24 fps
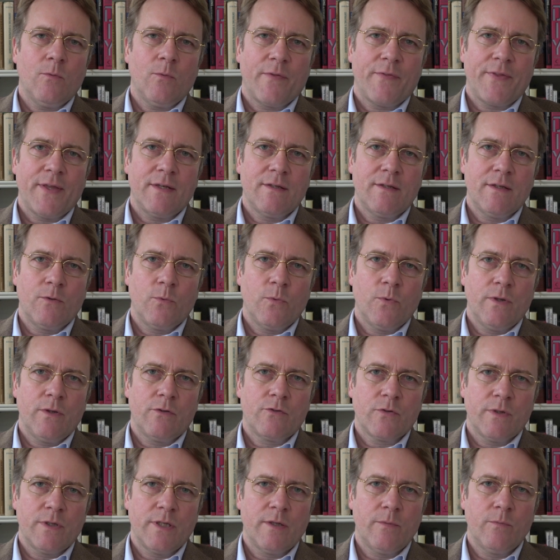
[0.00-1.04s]
What they did
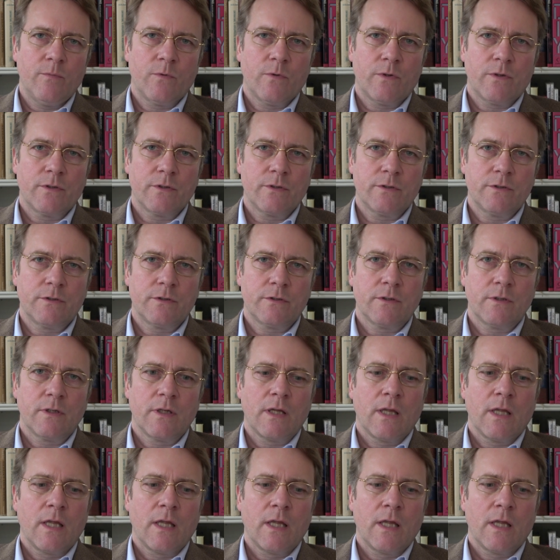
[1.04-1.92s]
to him was,